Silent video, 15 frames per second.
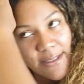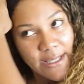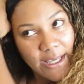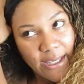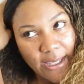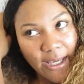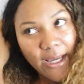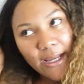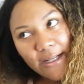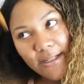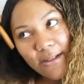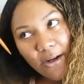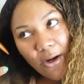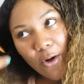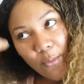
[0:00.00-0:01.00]

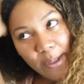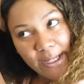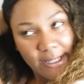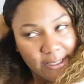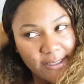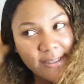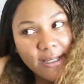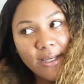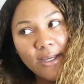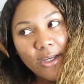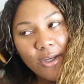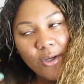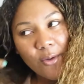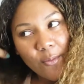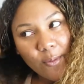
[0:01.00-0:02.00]
Again, always
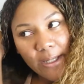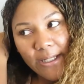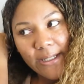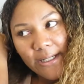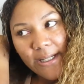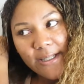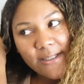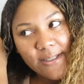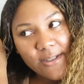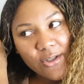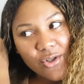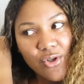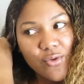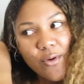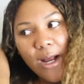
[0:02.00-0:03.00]
when it is
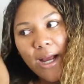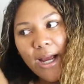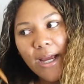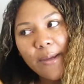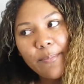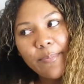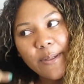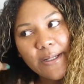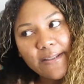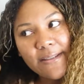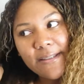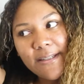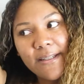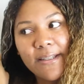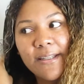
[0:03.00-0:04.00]
dry, but